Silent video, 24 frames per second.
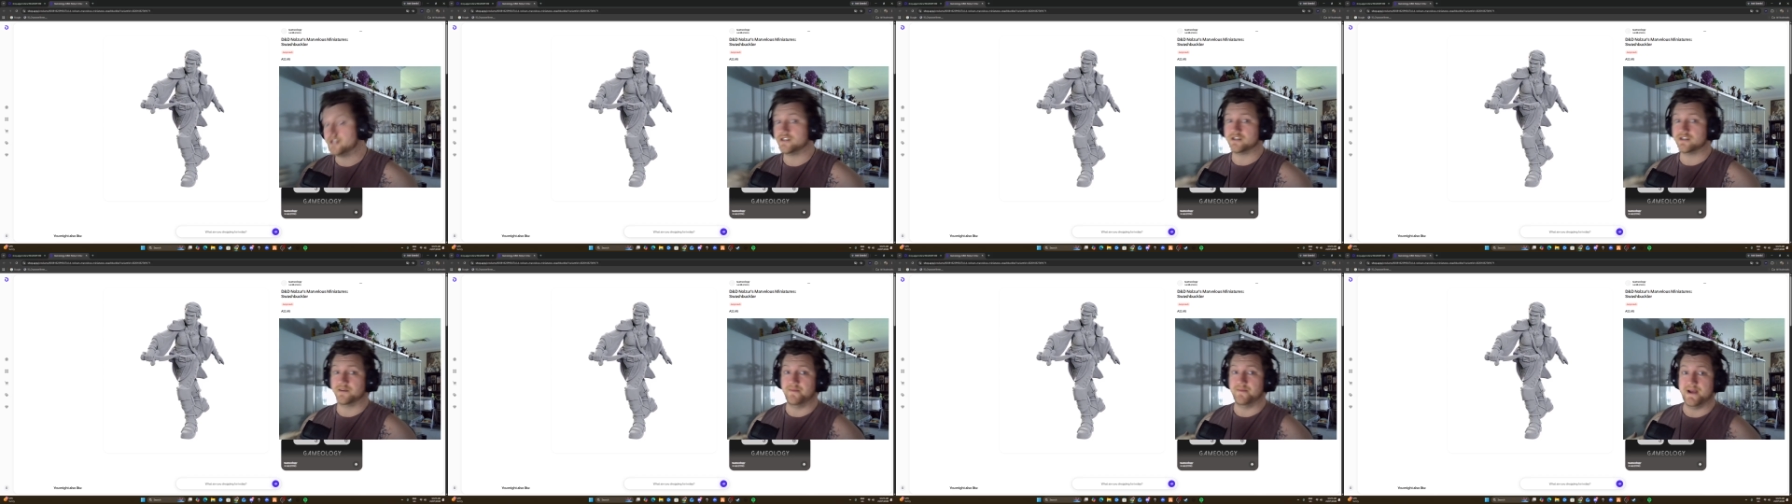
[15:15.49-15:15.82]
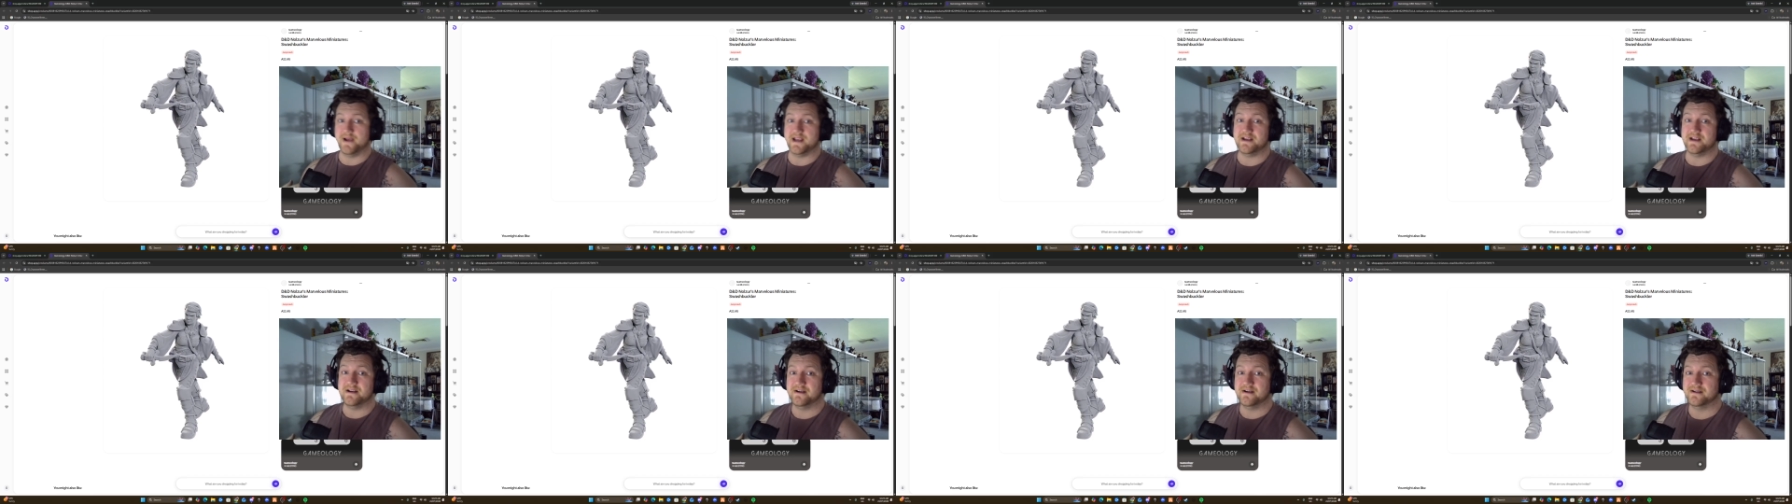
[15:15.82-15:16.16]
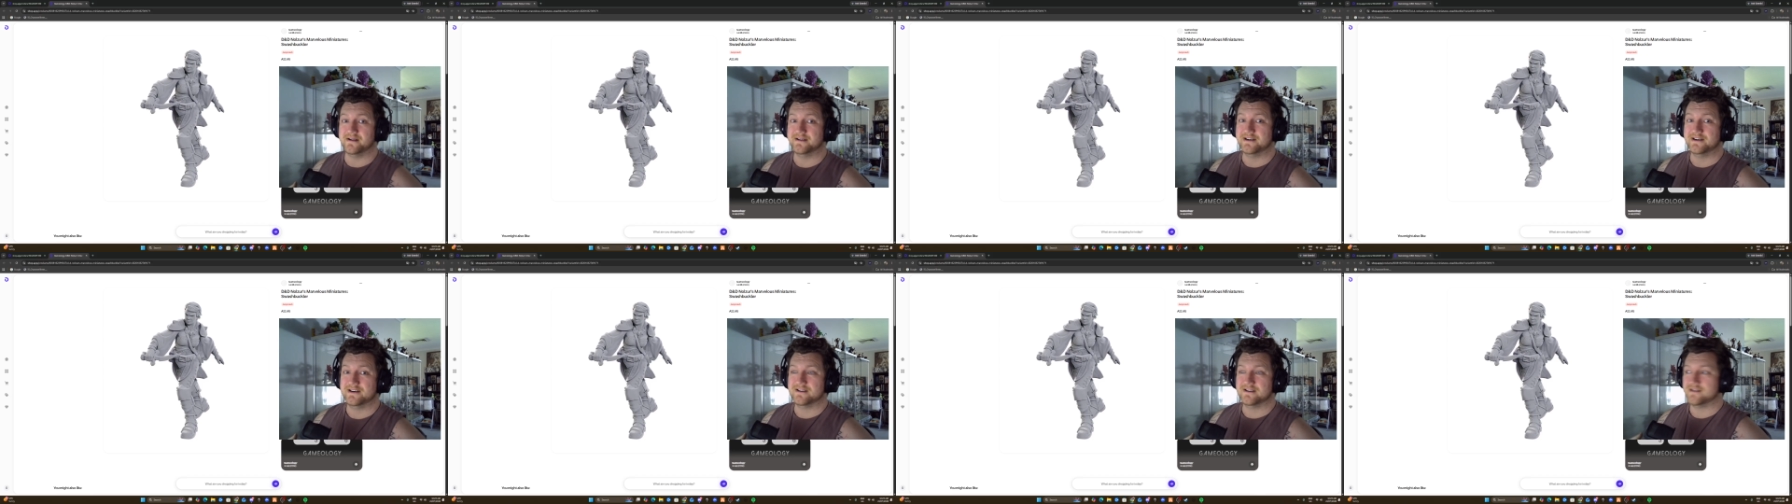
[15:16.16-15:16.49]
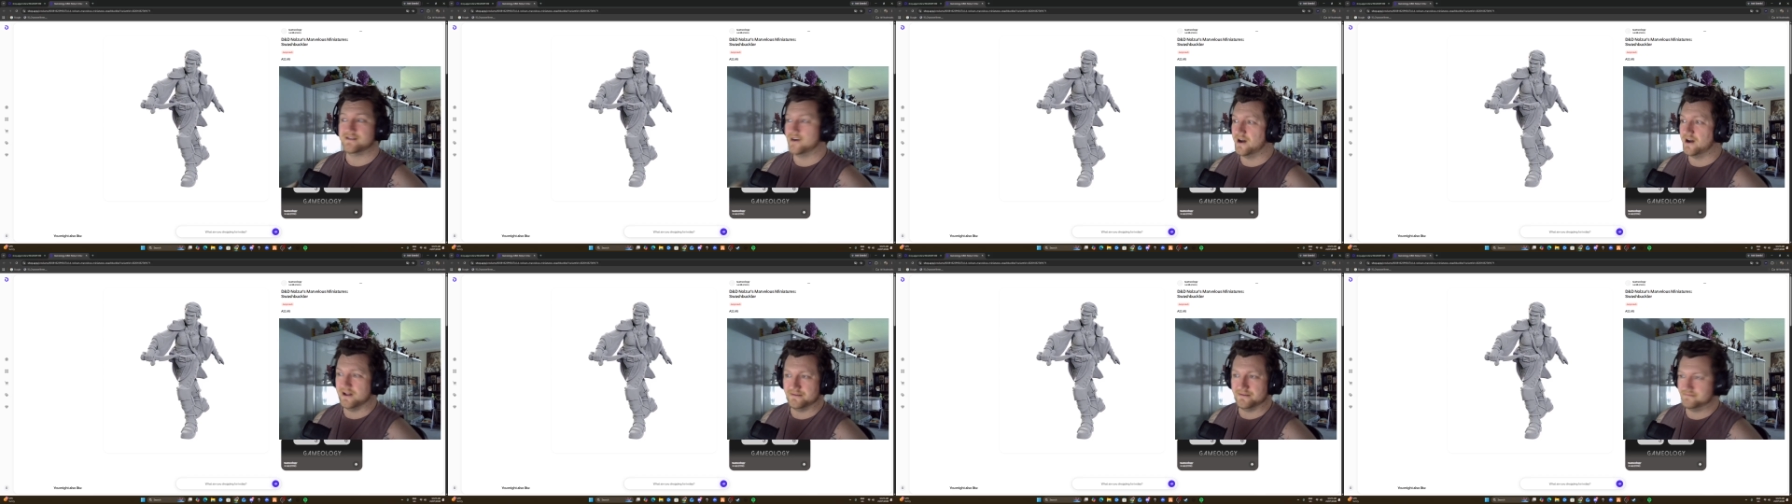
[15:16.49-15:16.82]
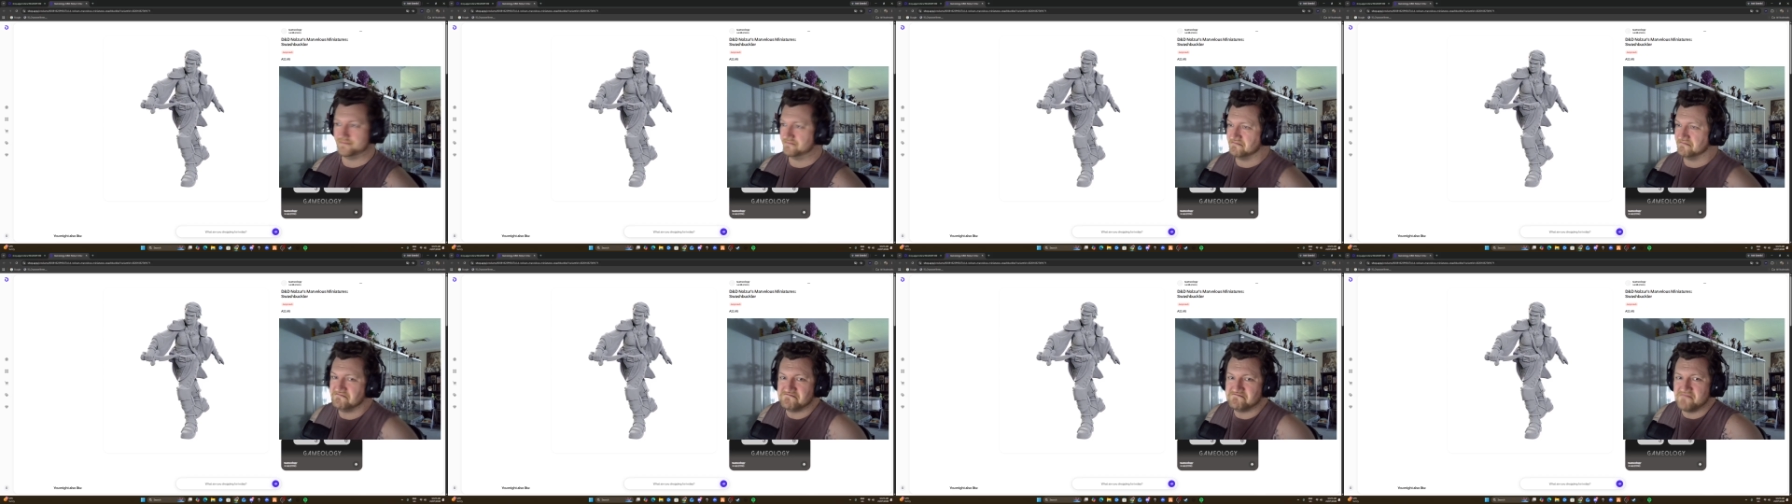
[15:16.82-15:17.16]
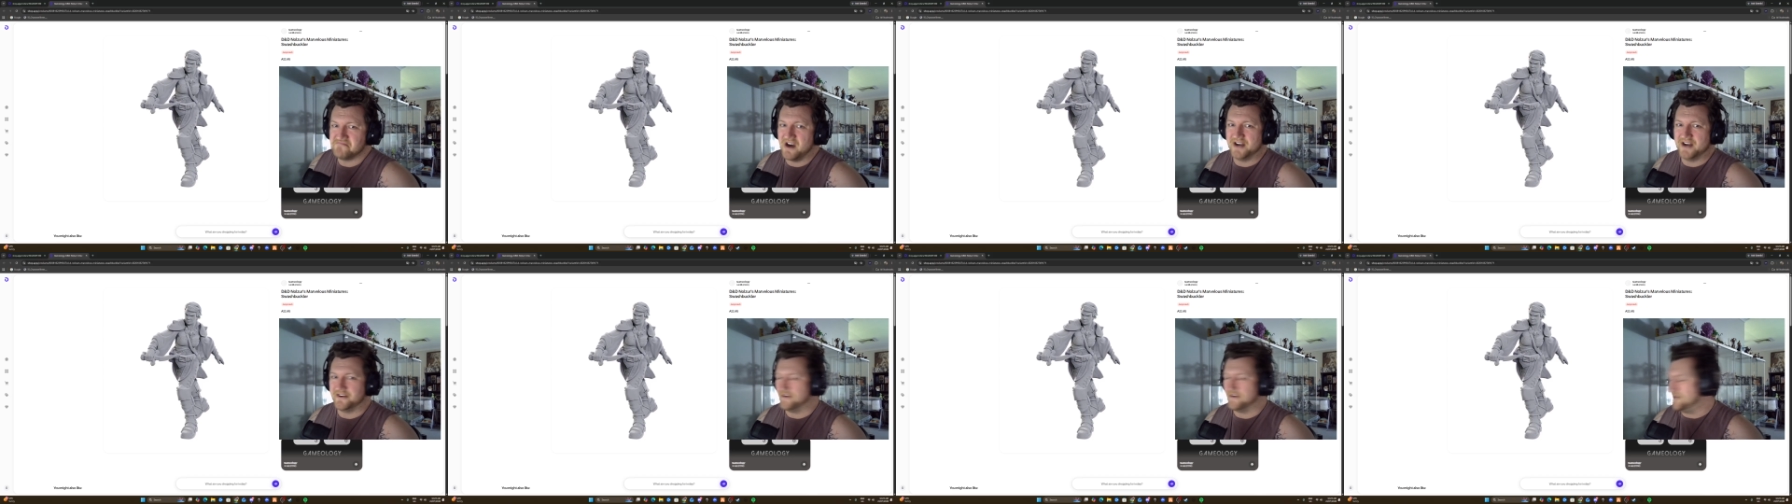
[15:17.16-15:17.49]
to me,
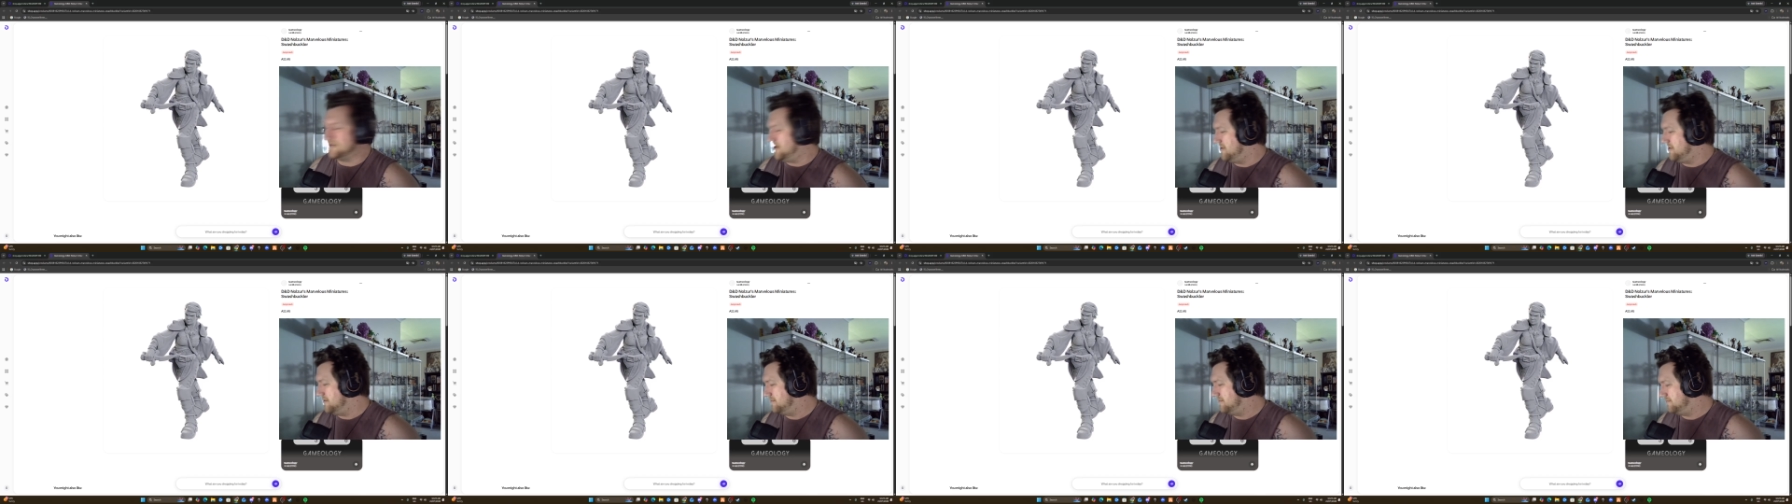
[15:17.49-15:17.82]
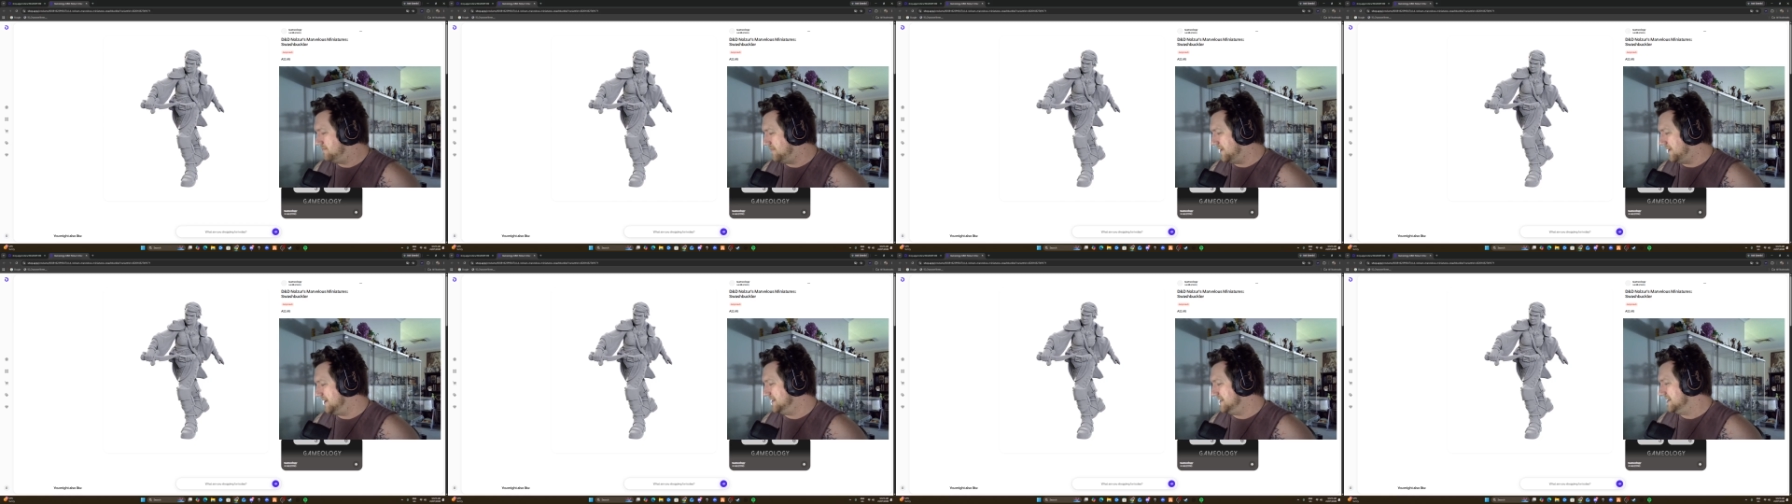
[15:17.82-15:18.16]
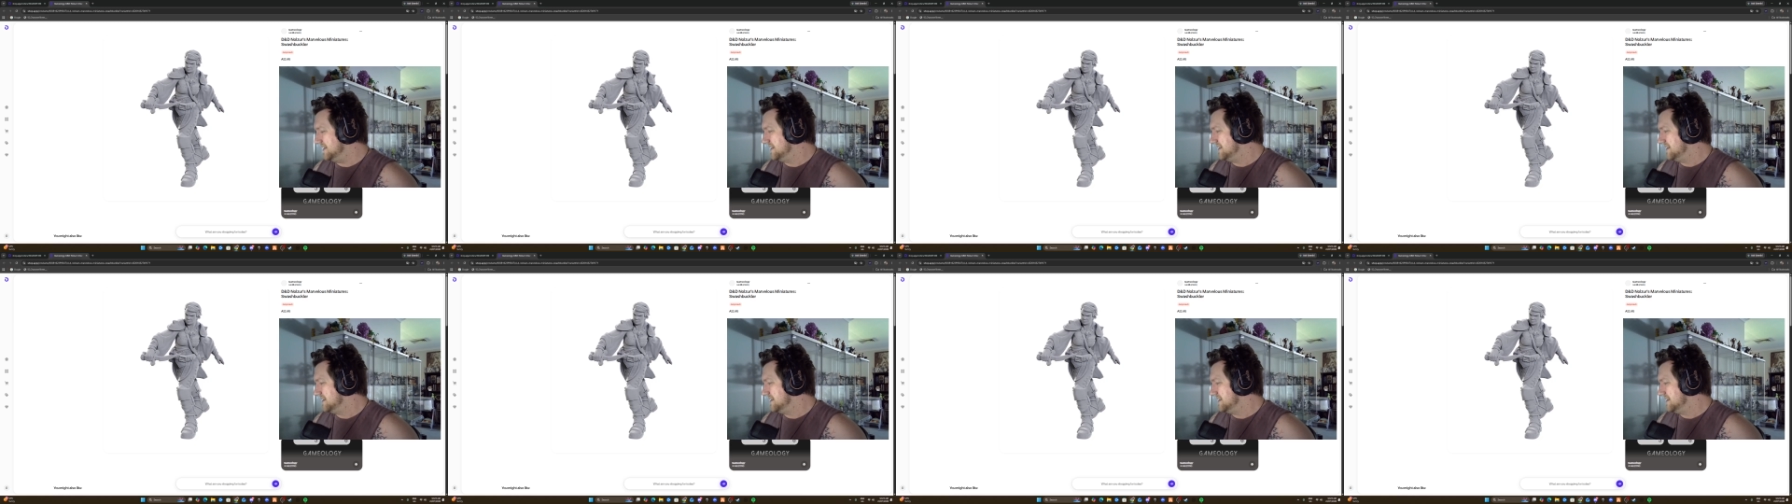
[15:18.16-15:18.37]
I don't know, but